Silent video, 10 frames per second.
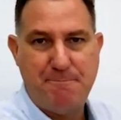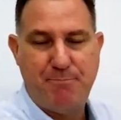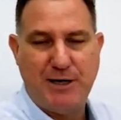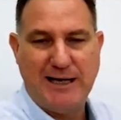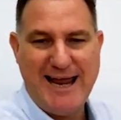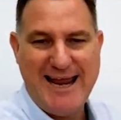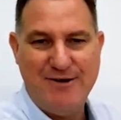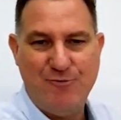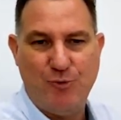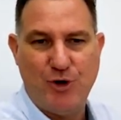
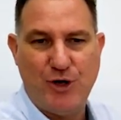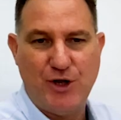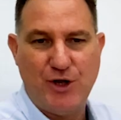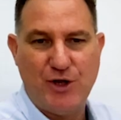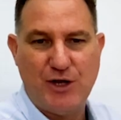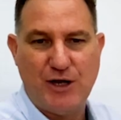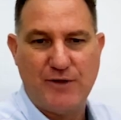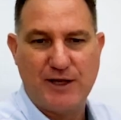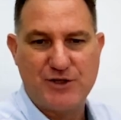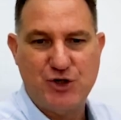plan where
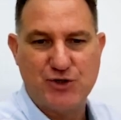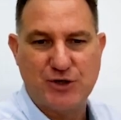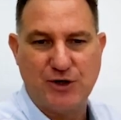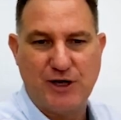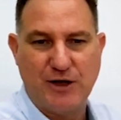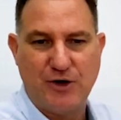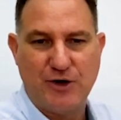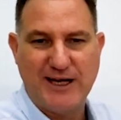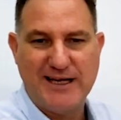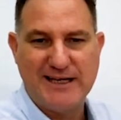that's used a
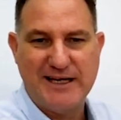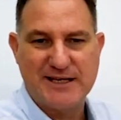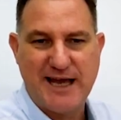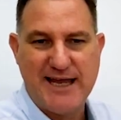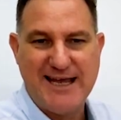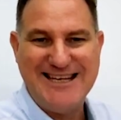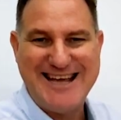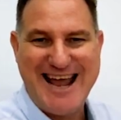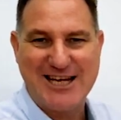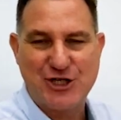lot. It is a
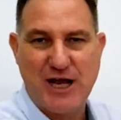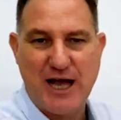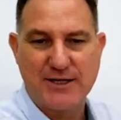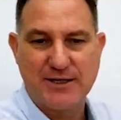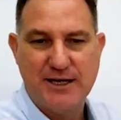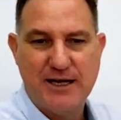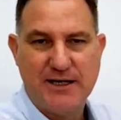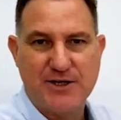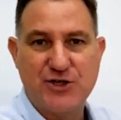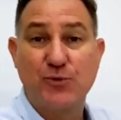Gantt chart.
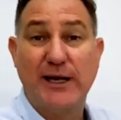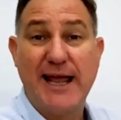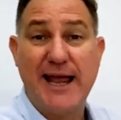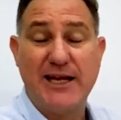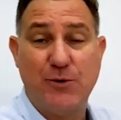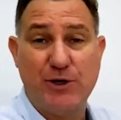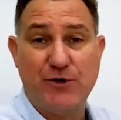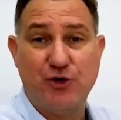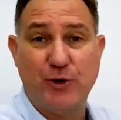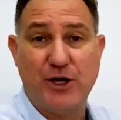Now, this is really handy when you're doing a